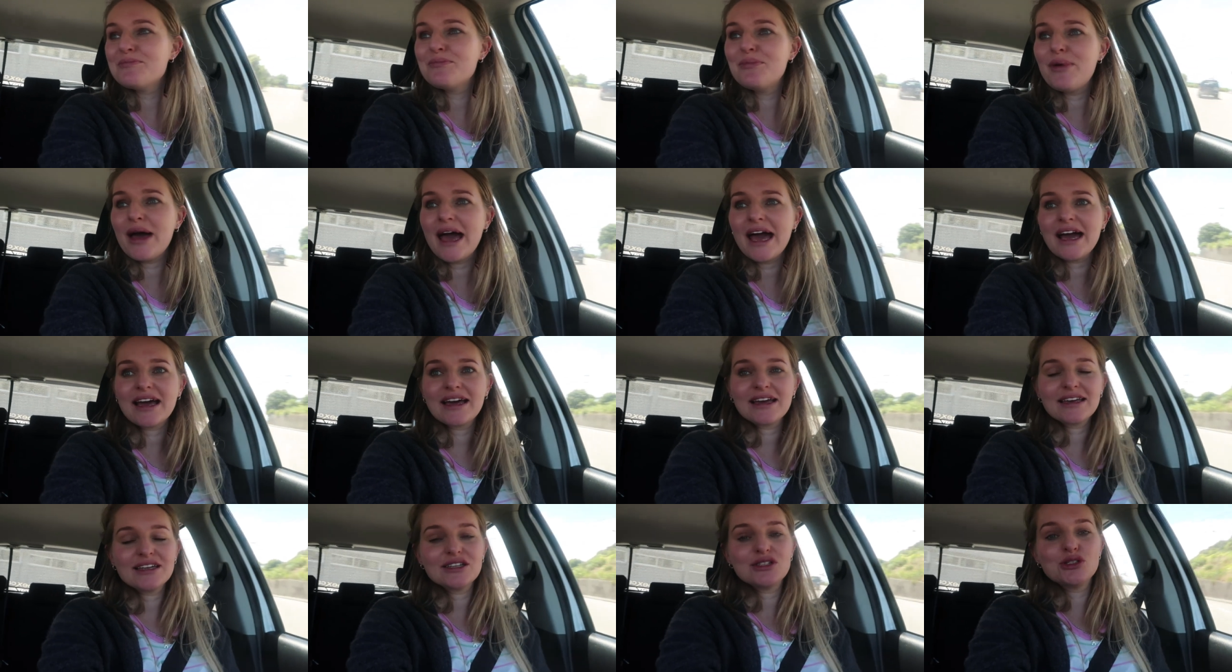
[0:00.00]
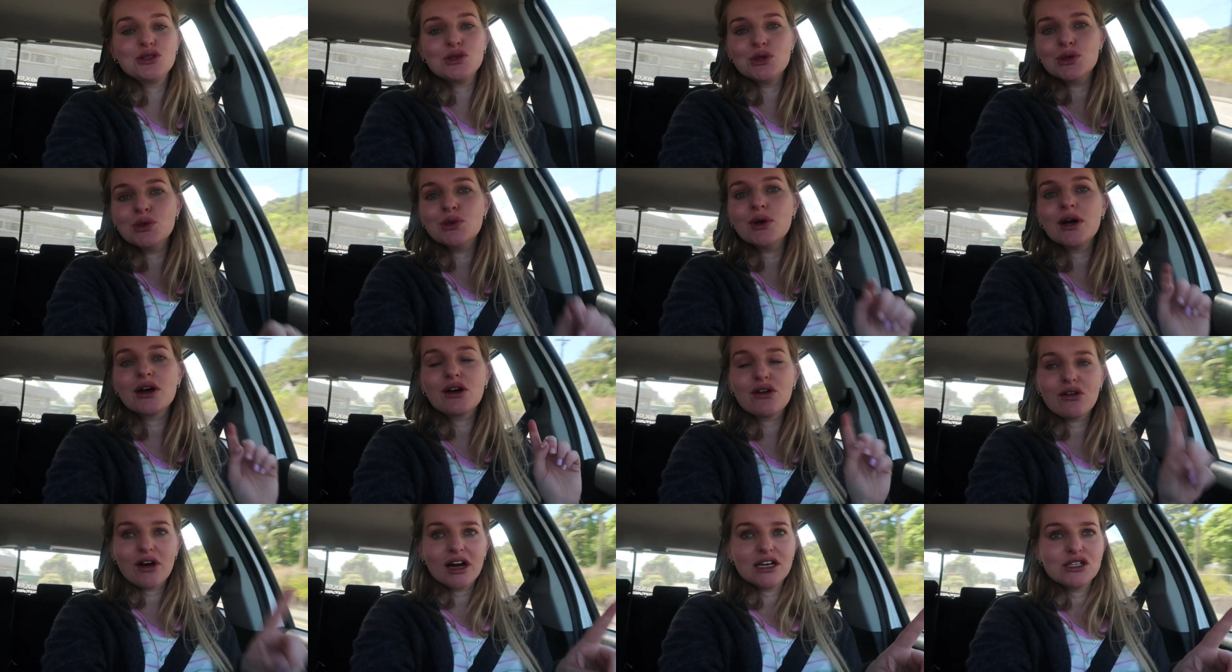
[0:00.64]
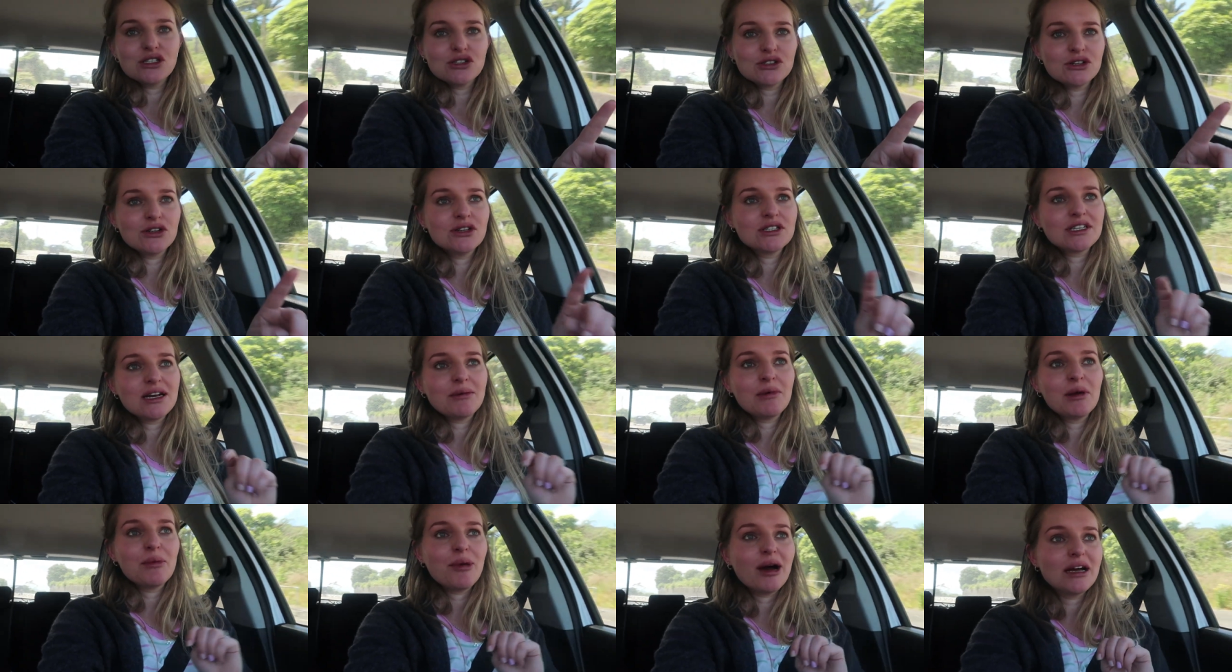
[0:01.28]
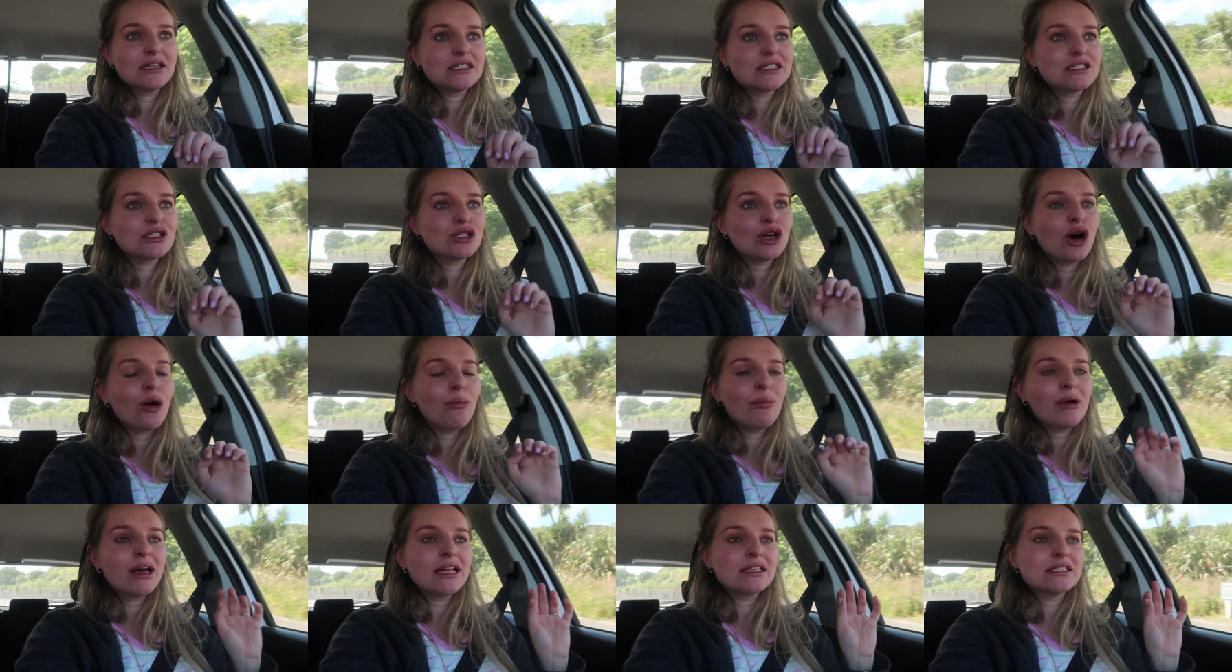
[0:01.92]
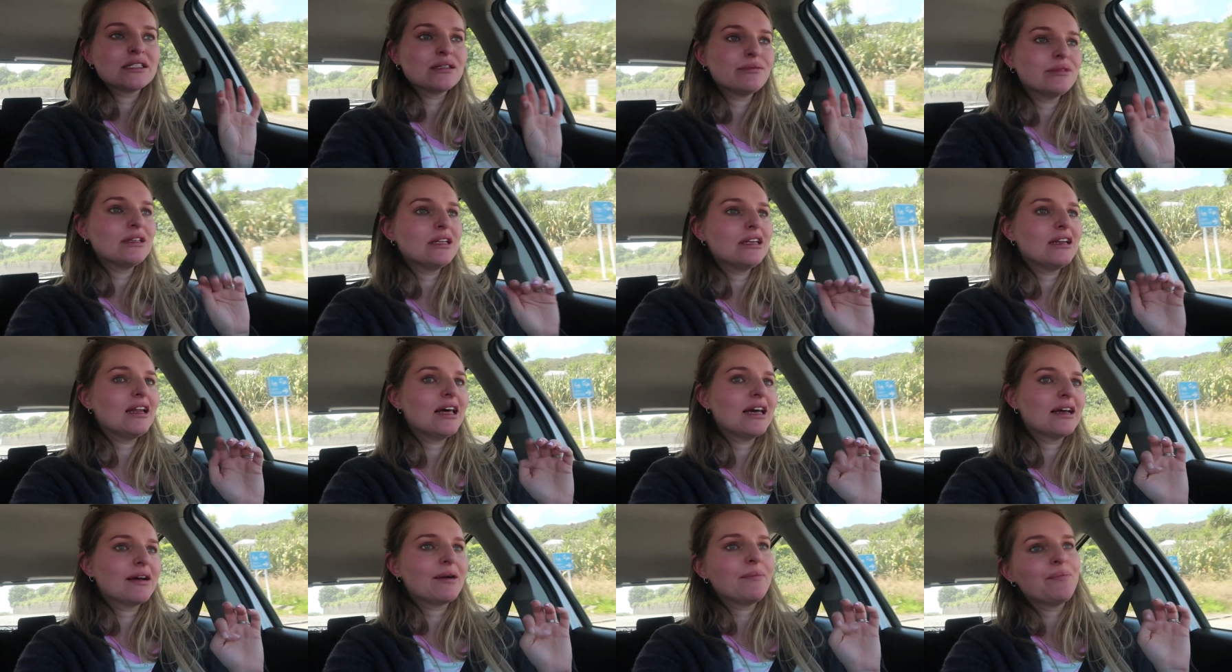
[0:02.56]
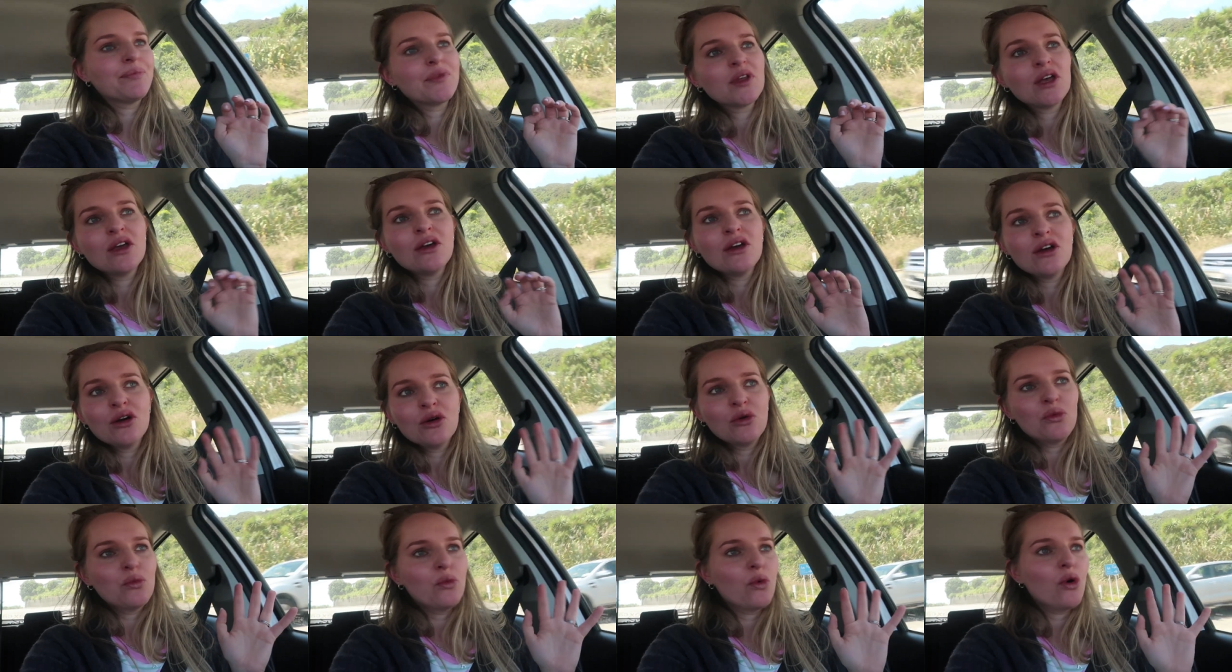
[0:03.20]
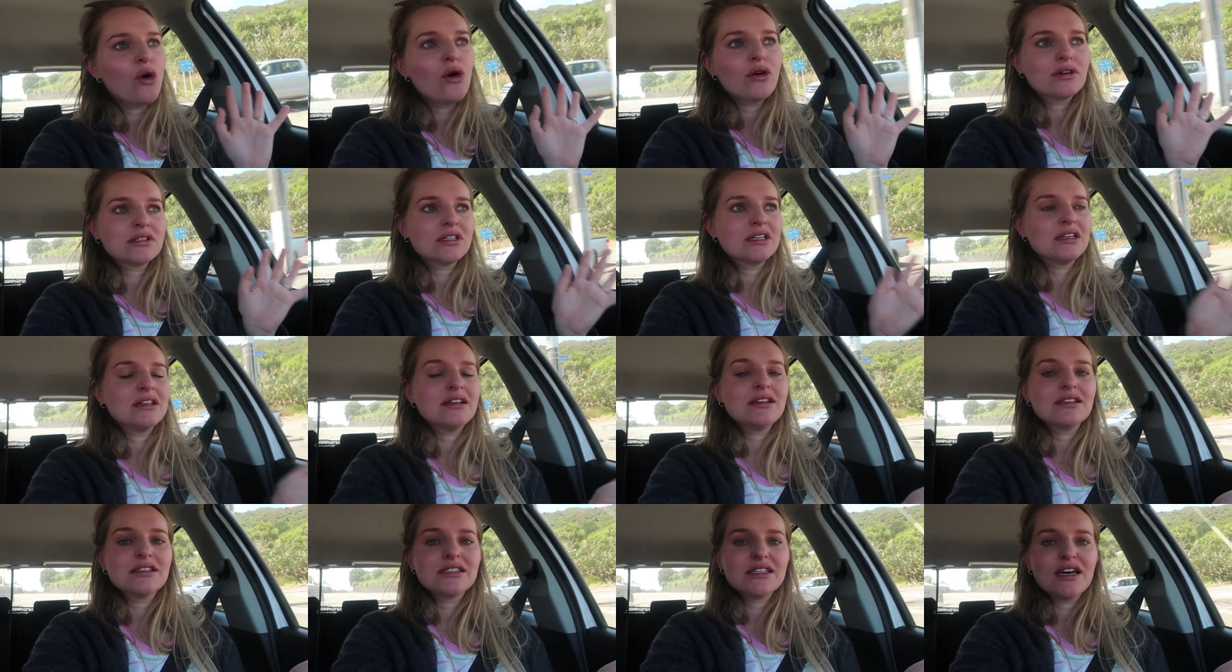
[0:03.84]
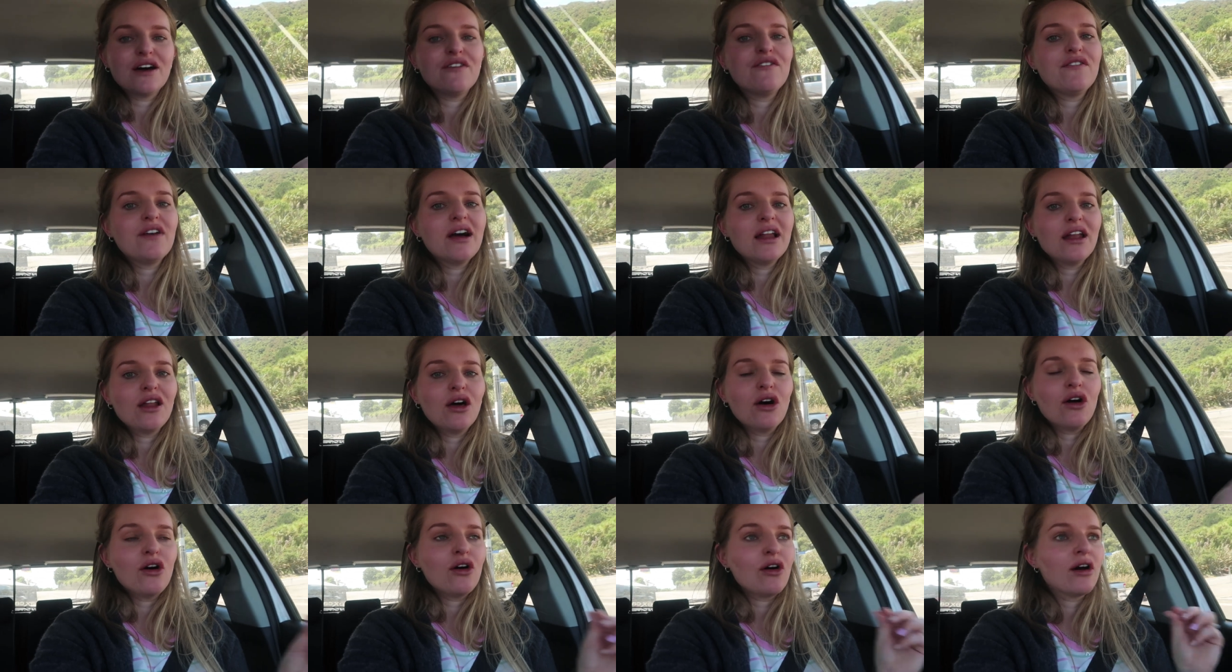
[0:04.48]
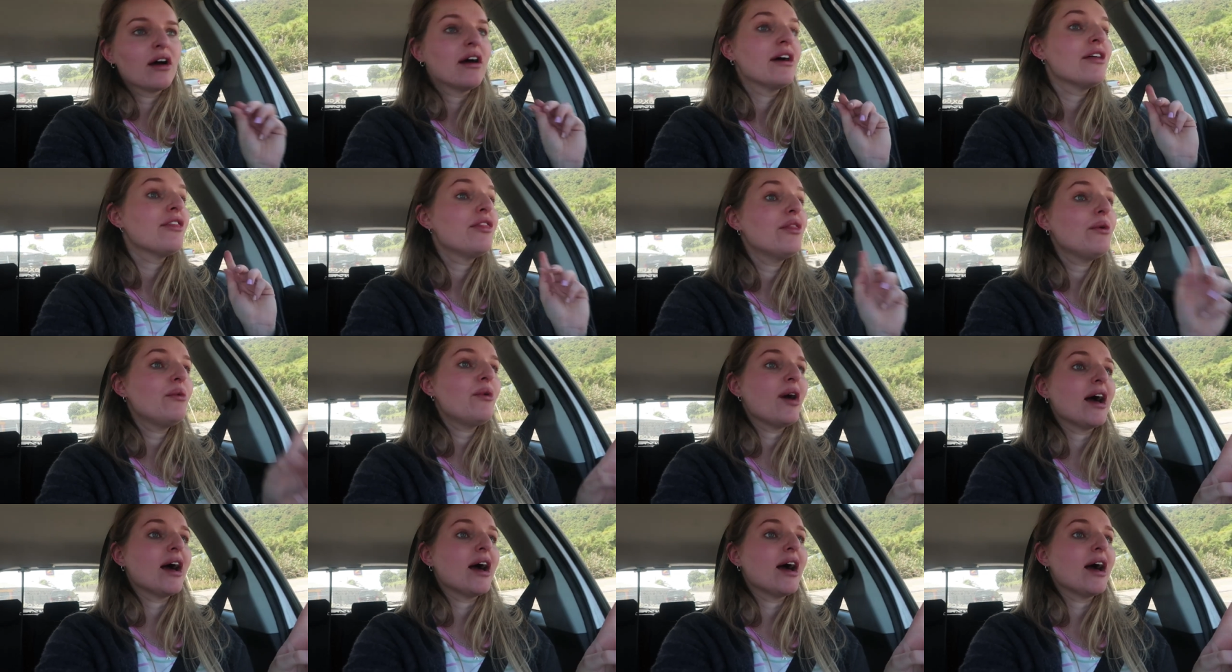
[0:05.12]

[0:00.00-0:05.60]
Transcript: back to Christchurch and we might stop at some little like walks and little stuff along the